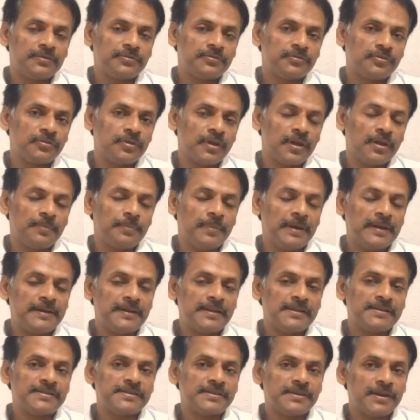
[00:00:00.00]
is to say
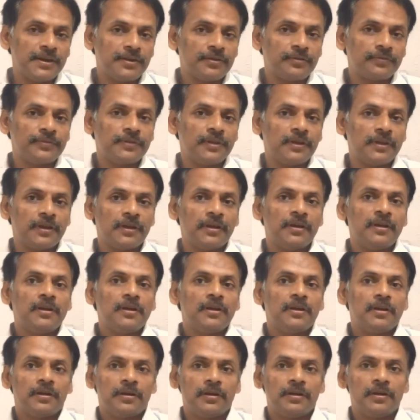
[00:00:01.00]
mental state of the
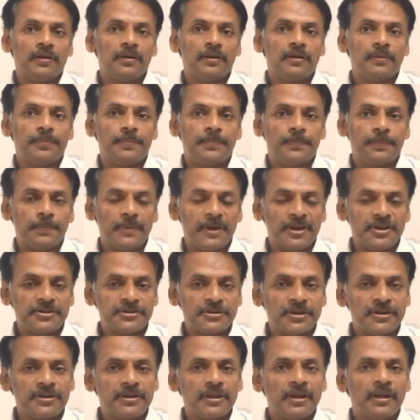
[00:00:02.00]

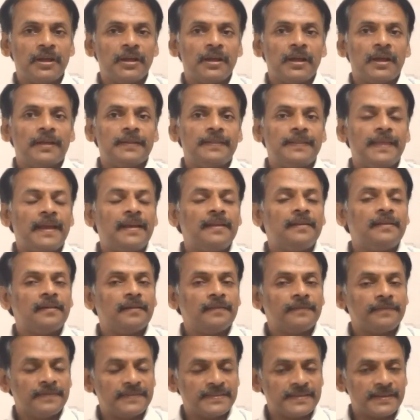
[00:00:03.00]
patient,
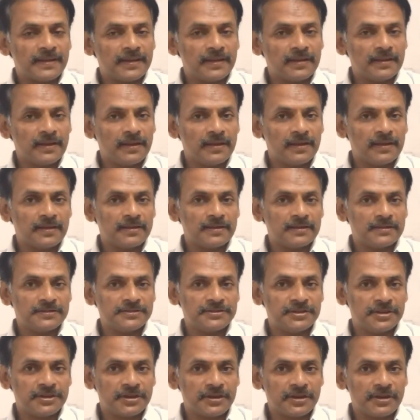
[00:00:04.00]
then physical
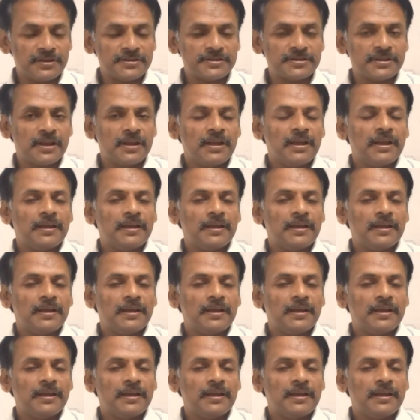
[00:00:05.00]
generals,